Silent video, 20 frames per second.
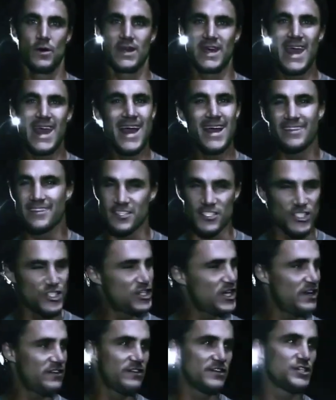Well, yeah, it's a
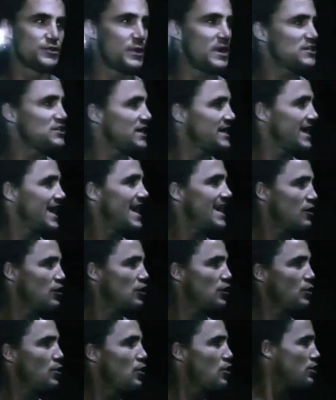shitty situation. I gotta
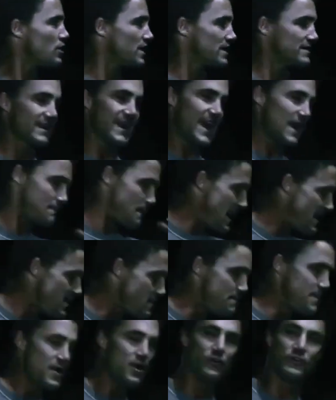go to work because I gotta pay
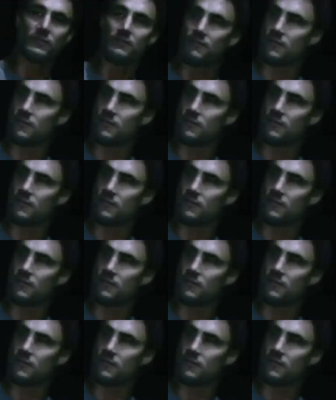the bills